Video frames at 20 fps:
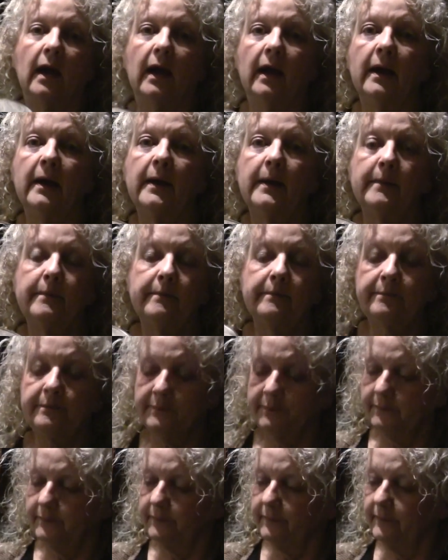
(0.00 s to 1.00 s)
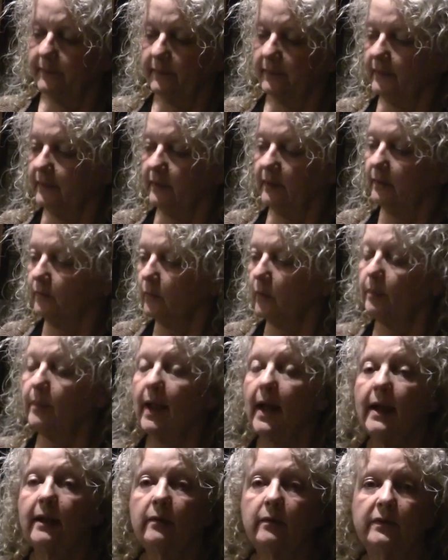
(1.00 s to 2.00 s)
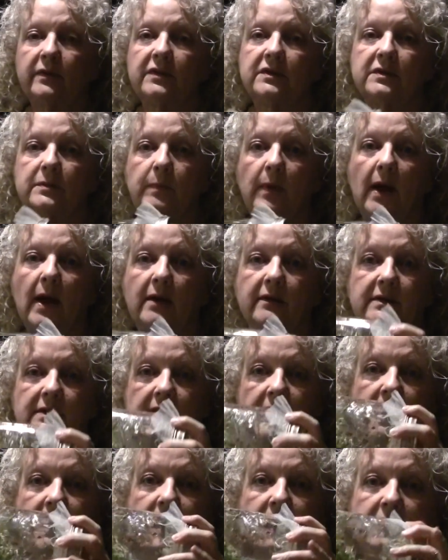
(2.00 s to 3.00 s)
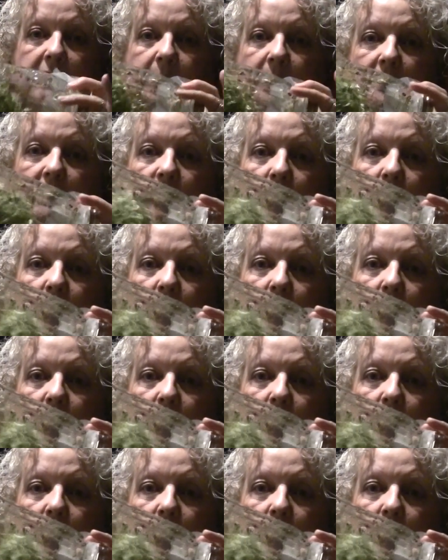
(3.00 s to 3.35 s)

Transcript: Um, we're back with the sprouts. It has been